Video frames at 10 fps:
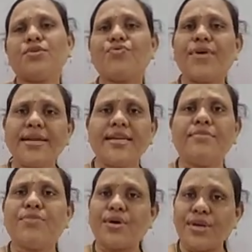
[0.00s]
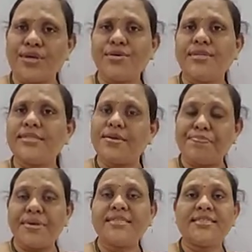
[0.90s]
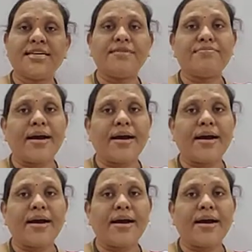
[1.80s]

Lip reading: So when a molecule is represented